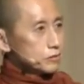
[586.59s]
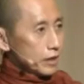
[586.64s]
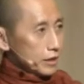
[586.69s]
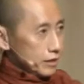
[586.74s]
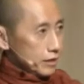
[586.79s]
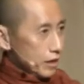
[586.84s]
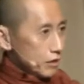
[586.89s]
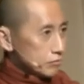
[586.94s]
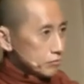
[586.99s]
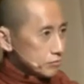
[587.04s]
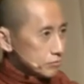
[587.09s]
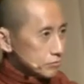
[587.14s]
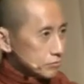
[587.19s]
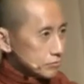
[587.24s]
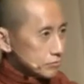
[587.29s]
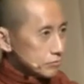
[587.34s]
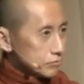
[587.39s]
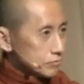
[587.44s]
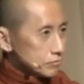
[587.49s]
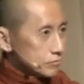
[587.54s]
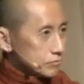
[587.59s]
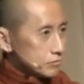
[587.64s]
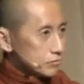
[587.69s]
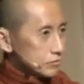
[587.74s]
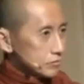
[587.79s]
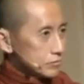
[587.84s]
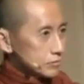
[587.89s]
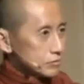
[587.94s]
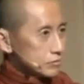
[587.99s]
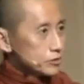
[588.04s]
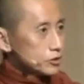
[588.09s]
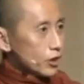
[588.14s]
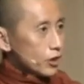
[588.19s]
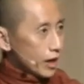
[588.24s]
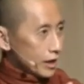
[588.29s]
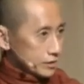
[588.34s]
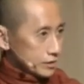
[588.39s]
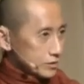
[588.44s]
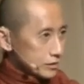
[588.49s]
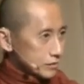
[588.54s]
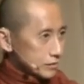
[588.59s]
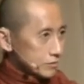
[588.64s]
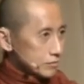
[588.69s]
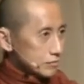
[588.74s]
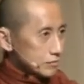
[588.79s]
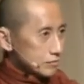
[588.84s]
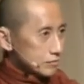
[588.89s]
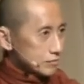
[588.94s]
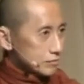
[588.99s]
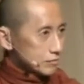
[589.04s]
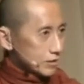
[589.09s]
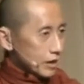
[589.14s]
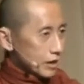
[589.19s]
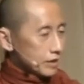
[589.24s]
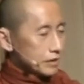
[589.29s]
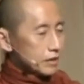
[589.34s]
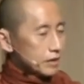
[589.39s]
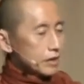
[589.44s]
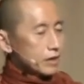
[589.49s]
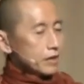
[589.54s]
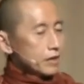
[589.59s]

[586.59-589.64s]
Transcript: right now with your eyes, right?